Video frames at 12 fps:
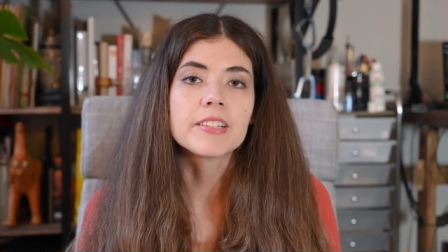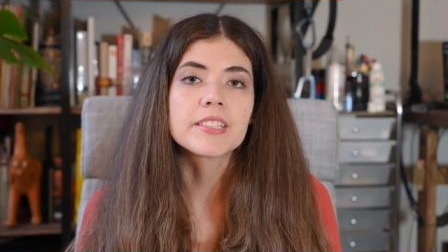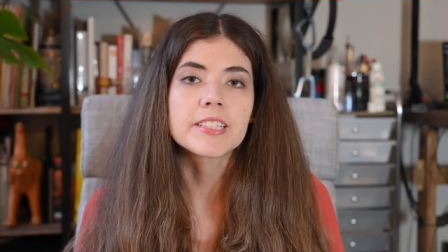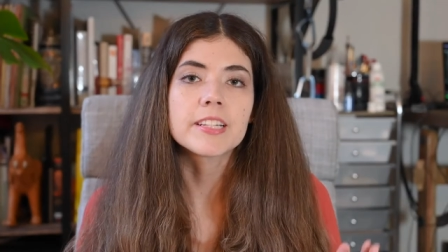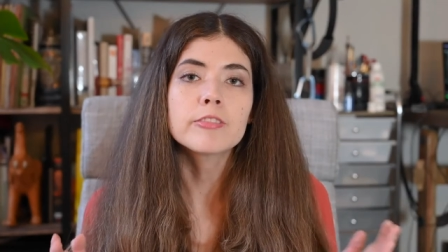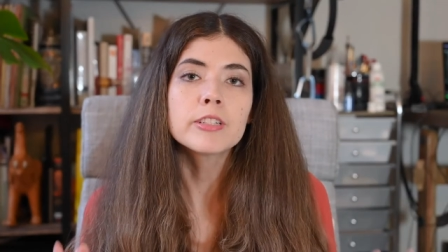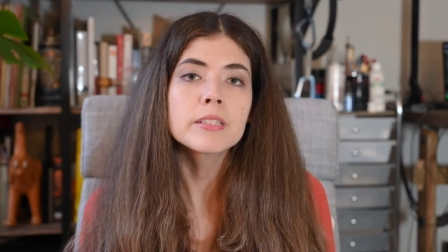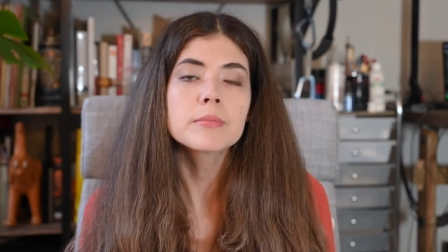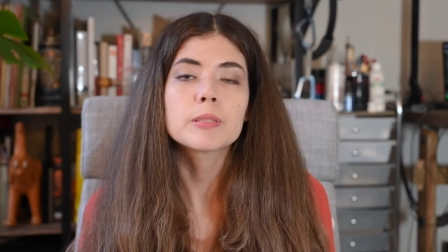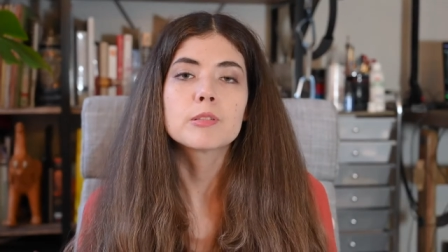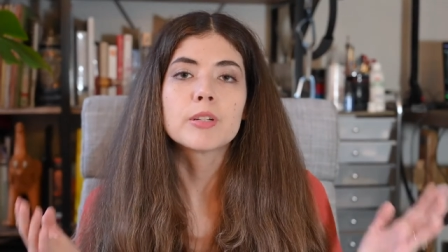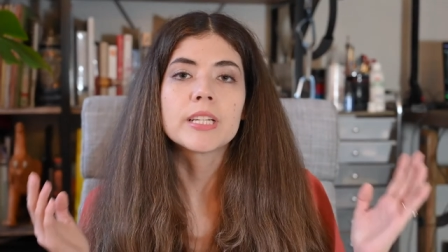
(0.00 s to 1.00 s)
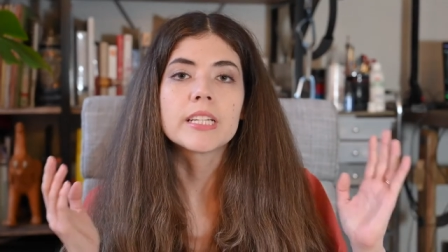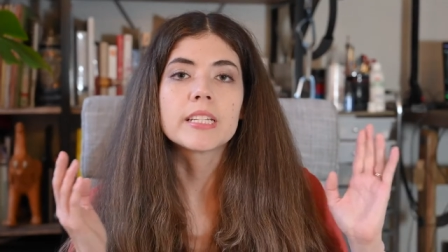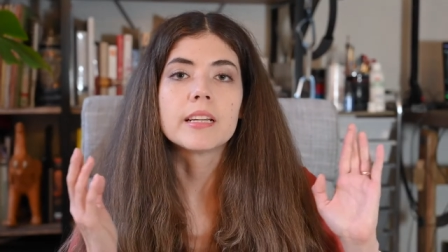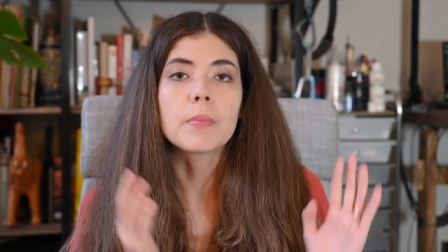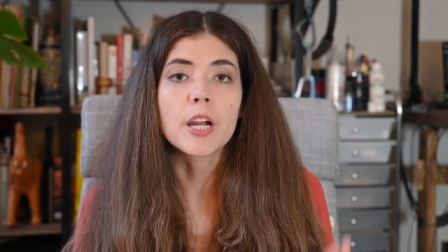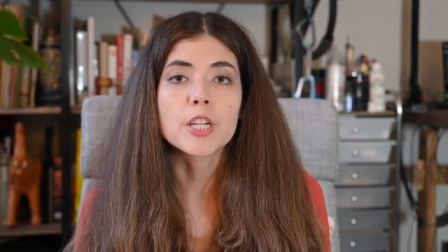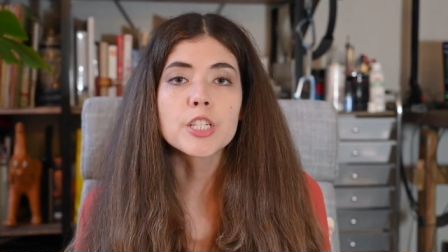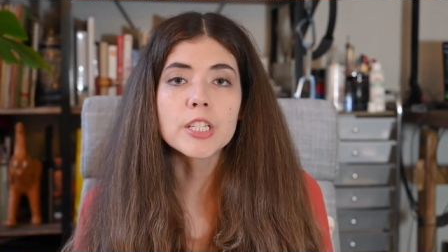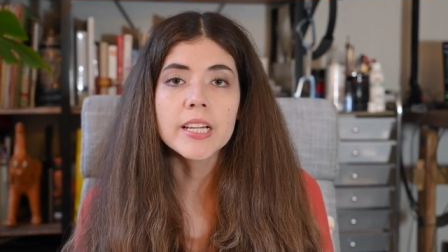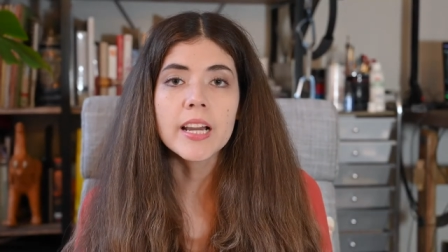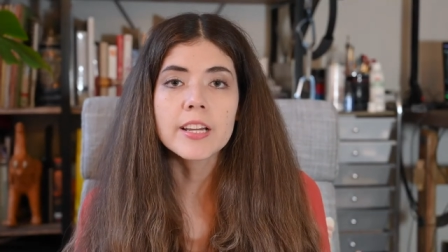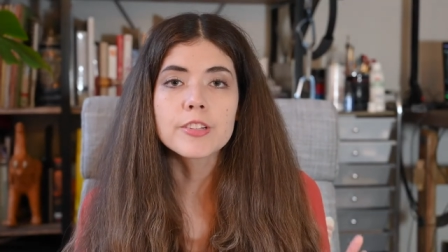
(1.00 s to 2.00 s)
is a difference between
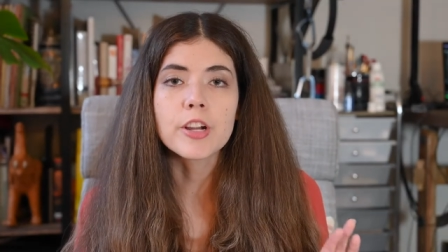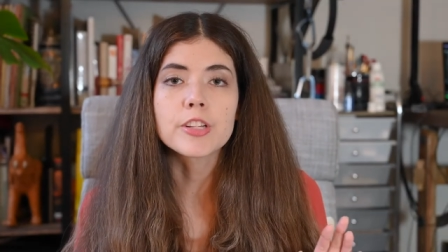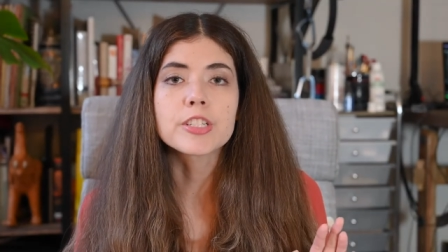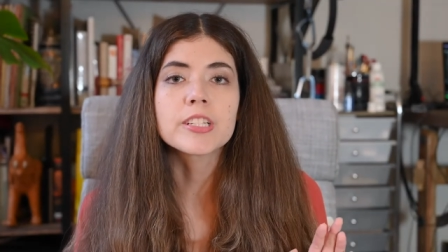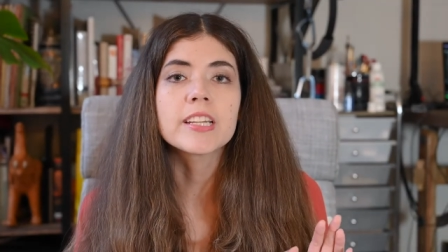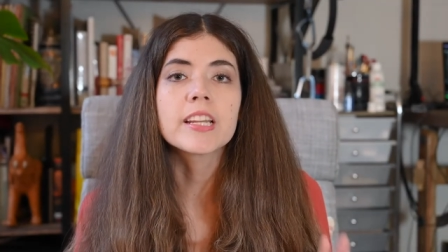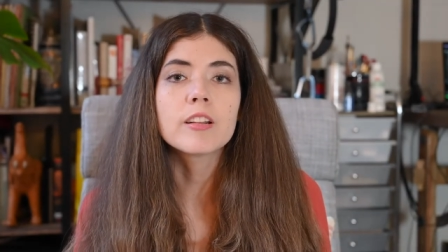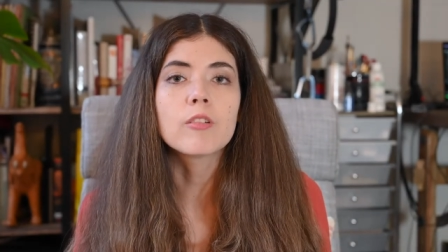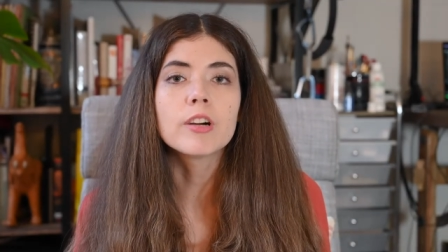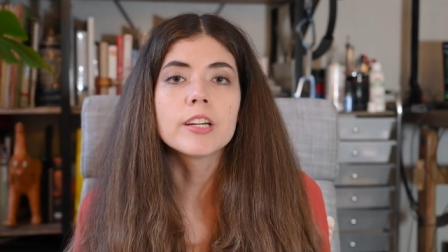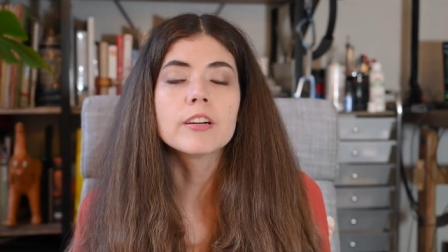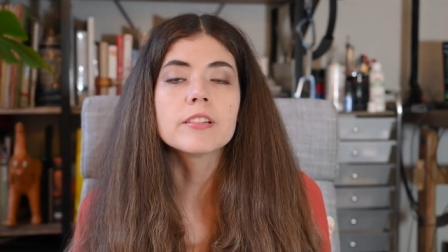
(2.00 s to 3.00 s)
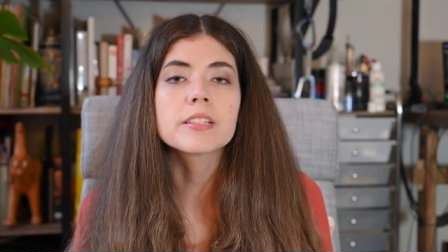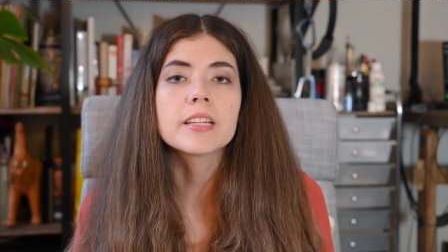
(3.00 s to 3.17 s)
partially hydrogenated oils